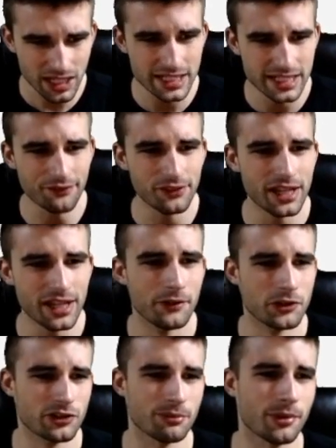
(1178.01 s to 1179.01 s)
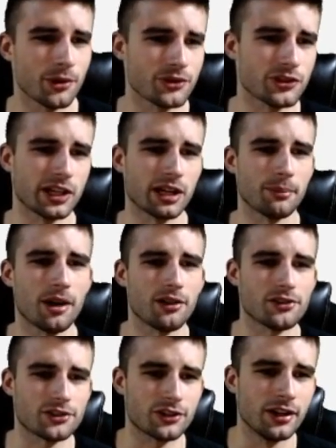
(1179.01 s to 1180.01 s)
definitely have interest in both Jacob
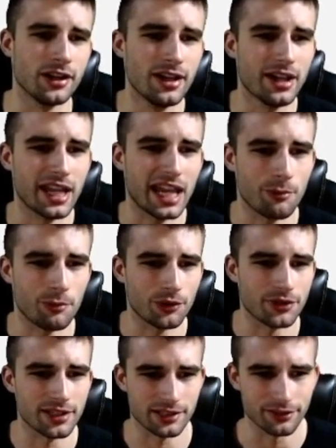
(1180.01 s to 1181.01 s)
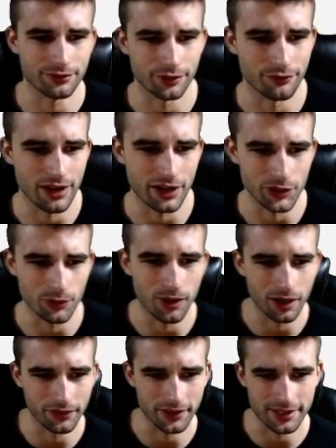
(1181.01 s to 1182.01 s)
Hollister and Will Disley for value
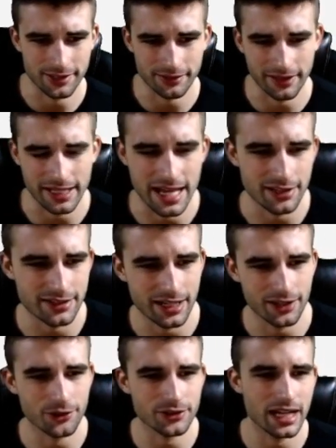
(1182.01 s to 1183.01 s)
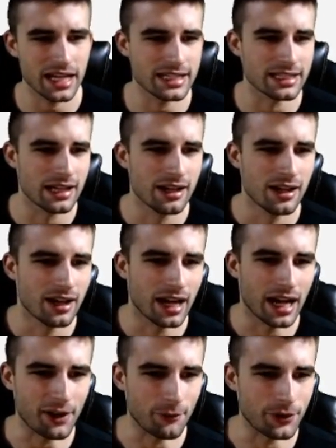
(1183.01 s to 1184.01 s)
on this slate. And outside of those guys,
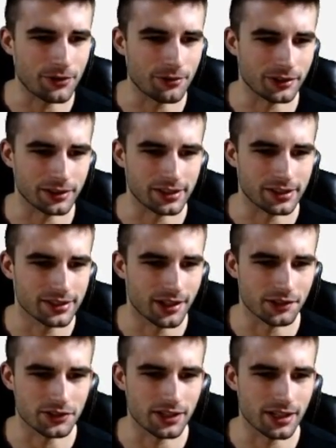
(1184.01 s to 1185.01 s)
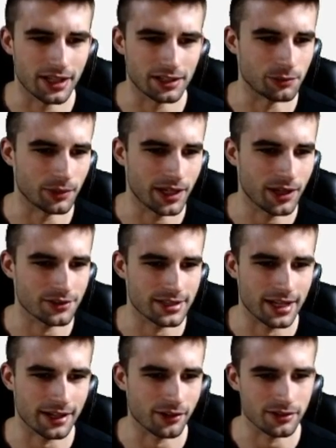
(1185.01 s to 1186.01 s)
I wouldn't really touch anyone else.
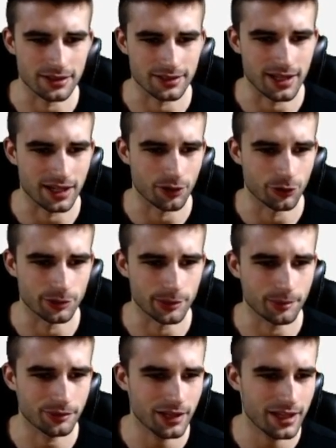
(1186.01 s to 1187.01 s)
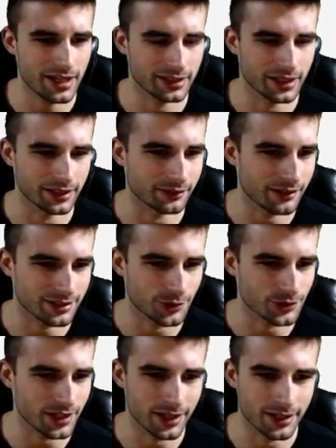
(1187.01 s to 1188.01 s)
Zach Ertz is not going to be playing. And then the rest of
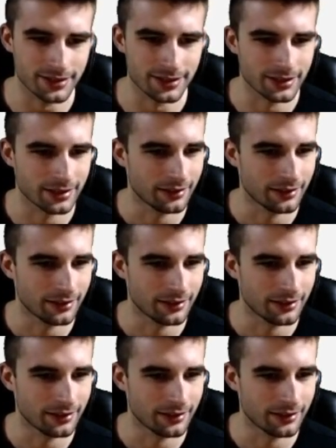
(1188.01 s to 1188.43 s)
those guys,